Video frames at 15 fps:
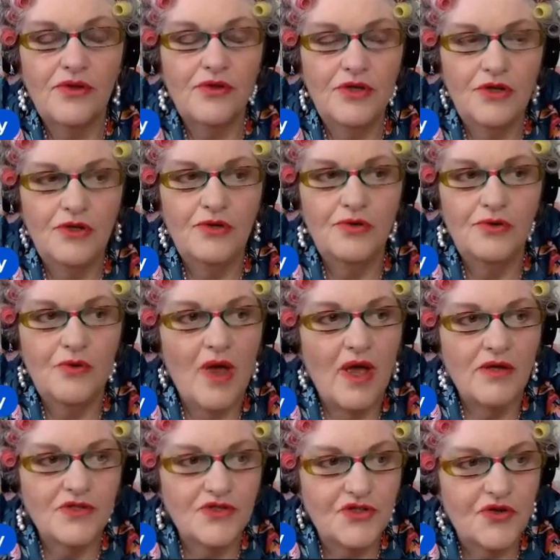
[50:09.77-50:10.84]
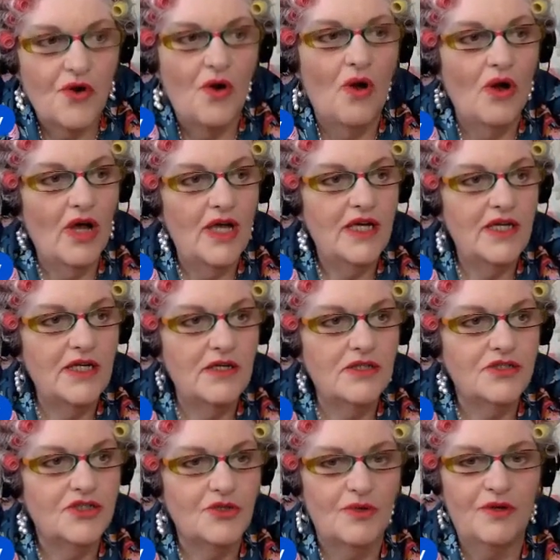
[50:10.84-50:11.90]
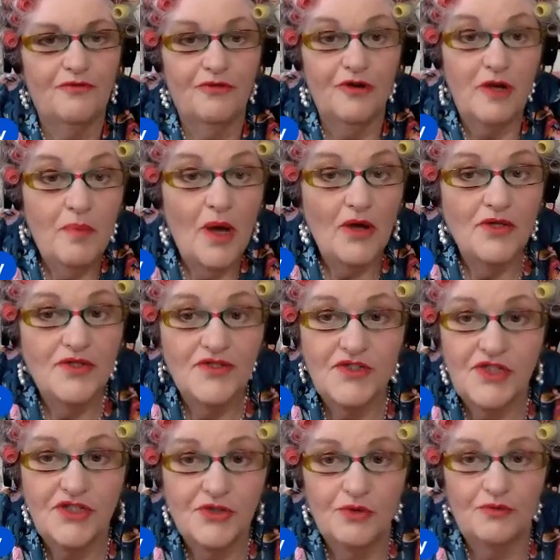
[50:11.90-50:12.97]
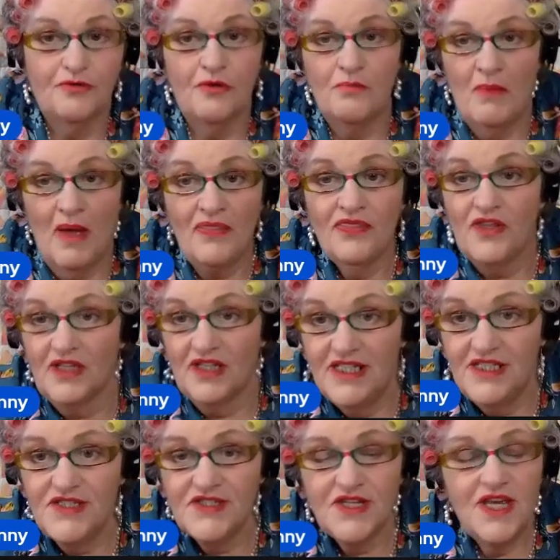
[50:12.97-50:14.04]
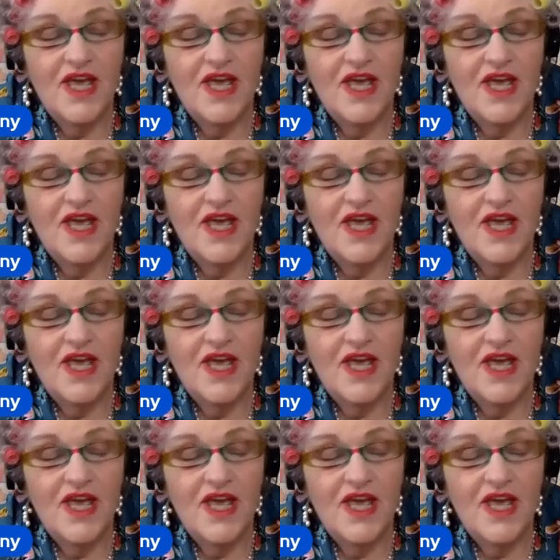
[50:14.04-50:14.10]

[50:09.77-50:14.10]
You try doing free post and do it for a month at least,